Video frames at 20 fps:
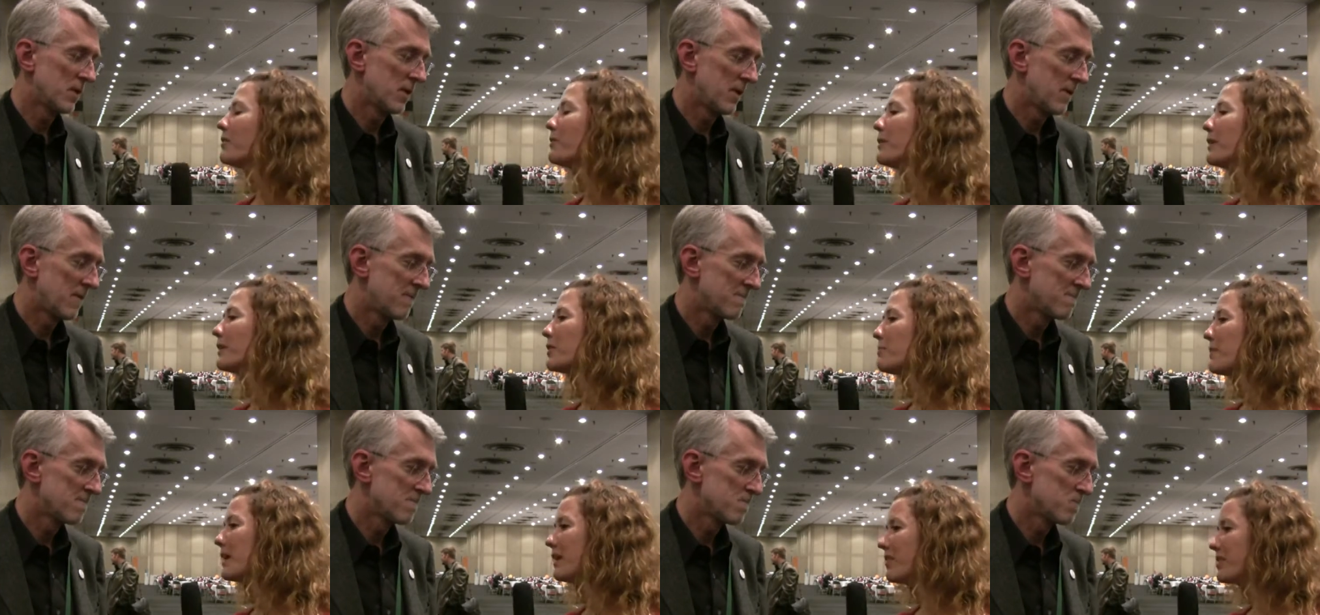Speaker 1: you
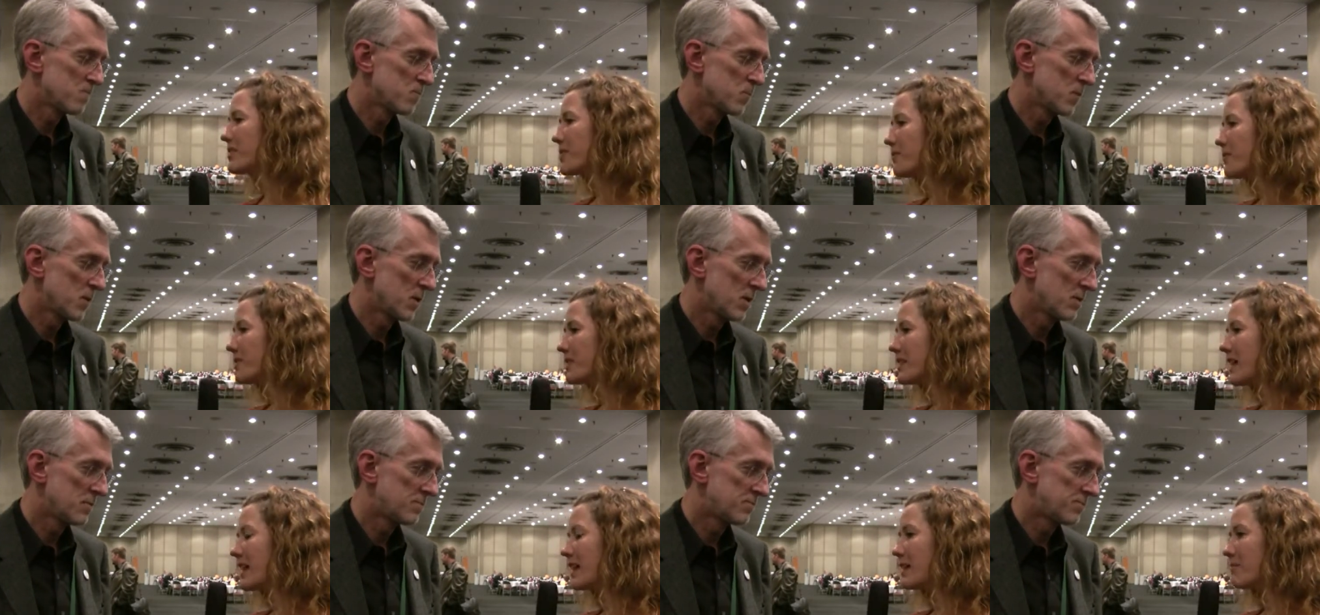recommend also for
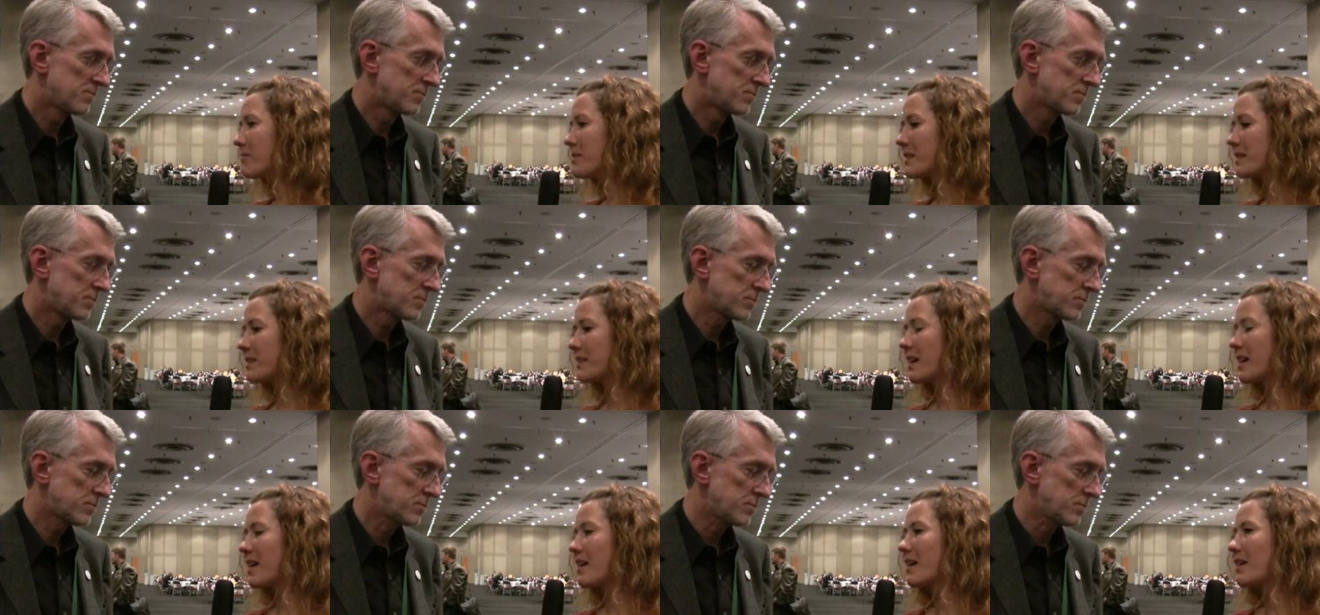
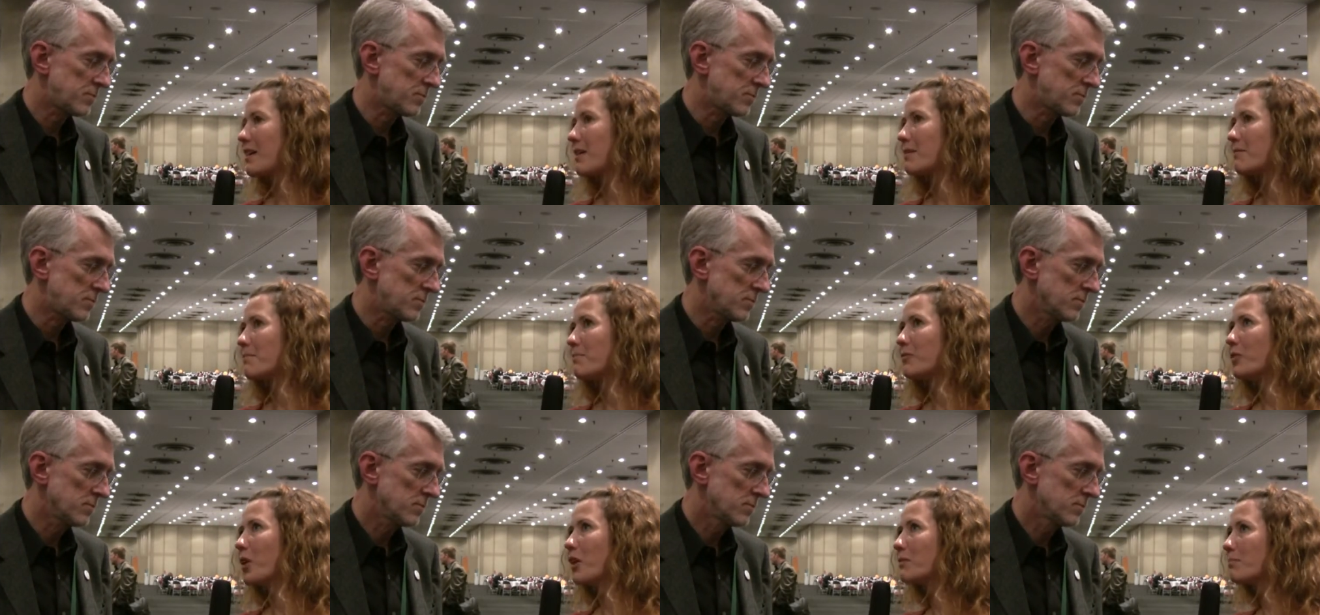startups uh,
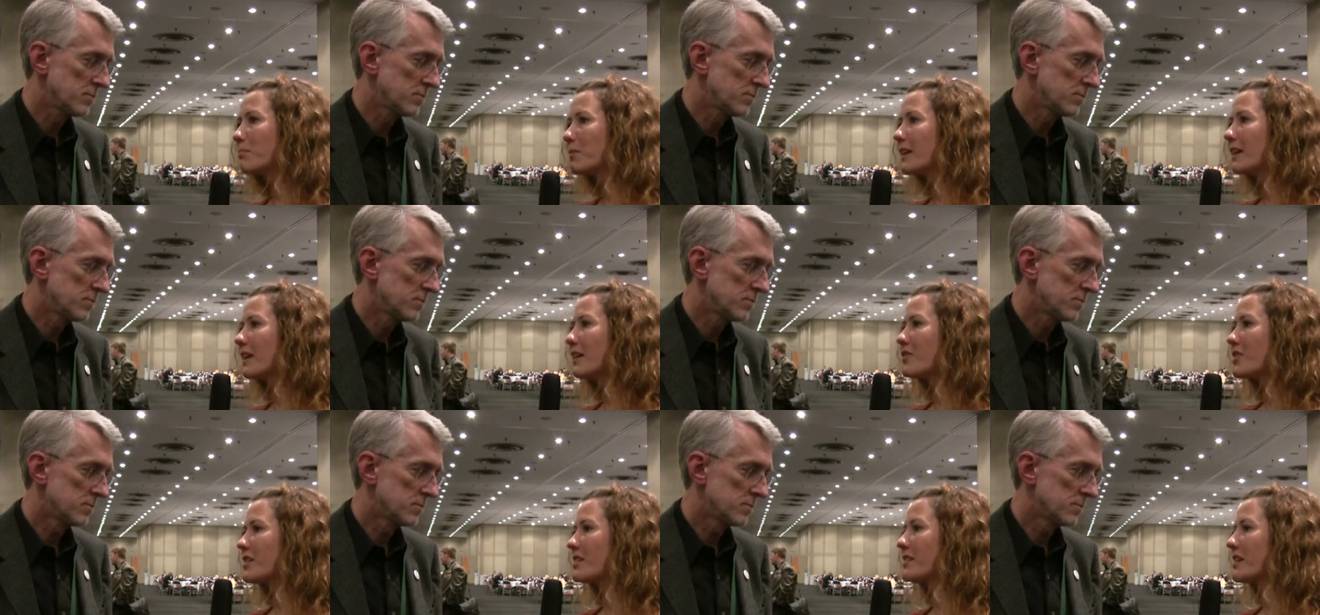not
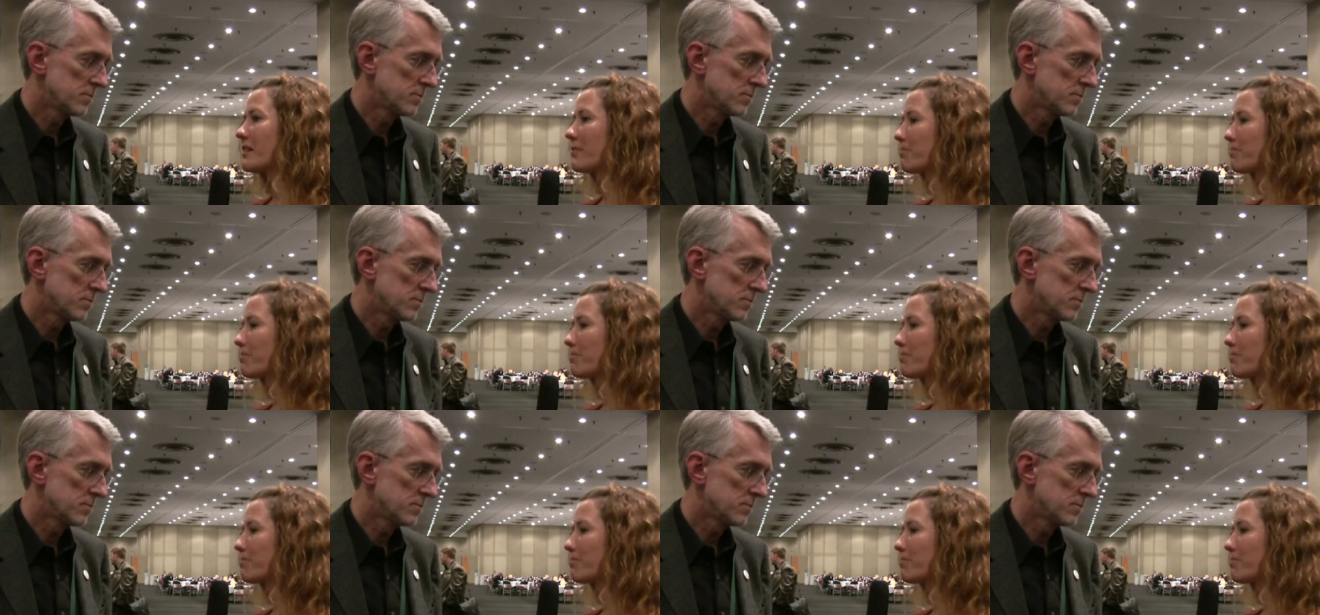being just